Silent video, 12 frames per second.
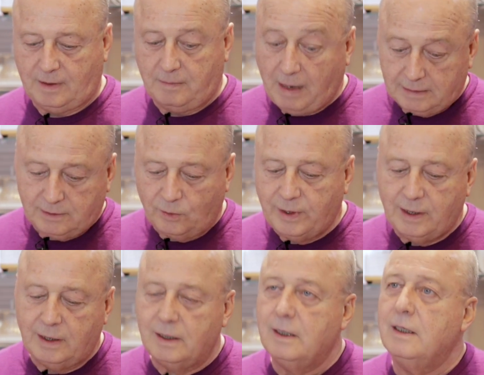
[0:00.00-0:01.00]
But
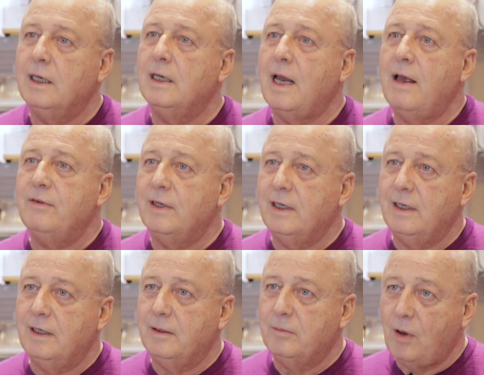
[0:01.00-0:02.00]
in
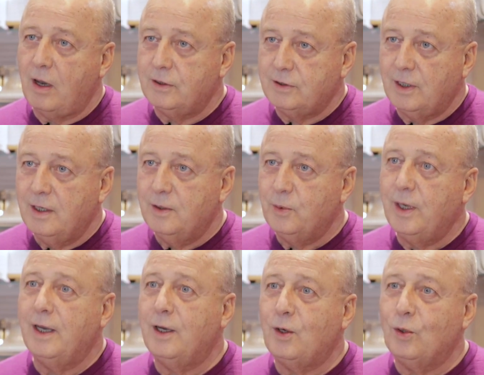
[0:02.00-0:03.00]
every box,
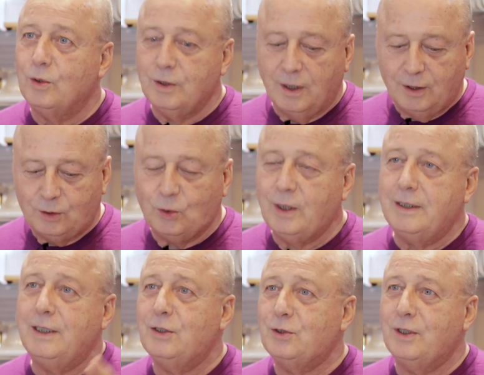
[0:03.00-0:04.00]
we include two
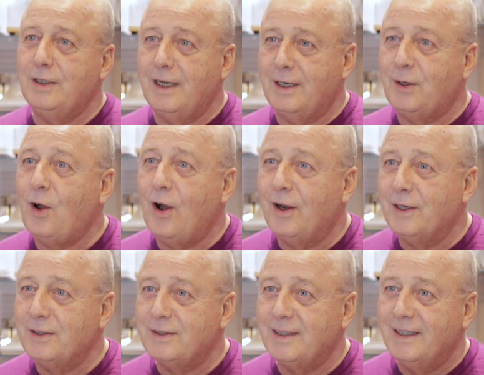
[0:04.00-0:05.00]
additional
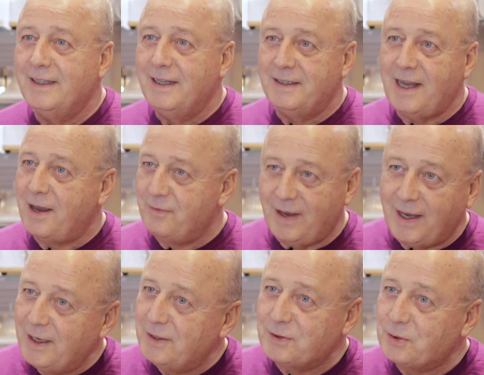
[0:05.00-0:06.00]
chorists that are
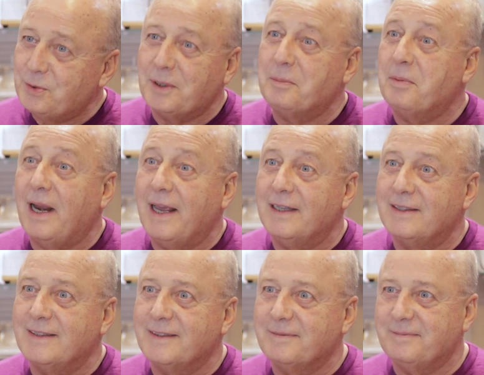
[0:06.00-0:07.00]
very easy to
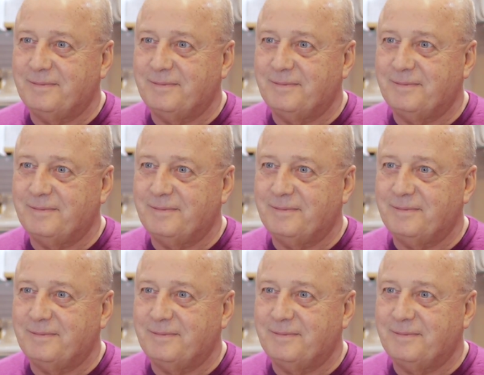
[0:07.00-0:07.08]
replace.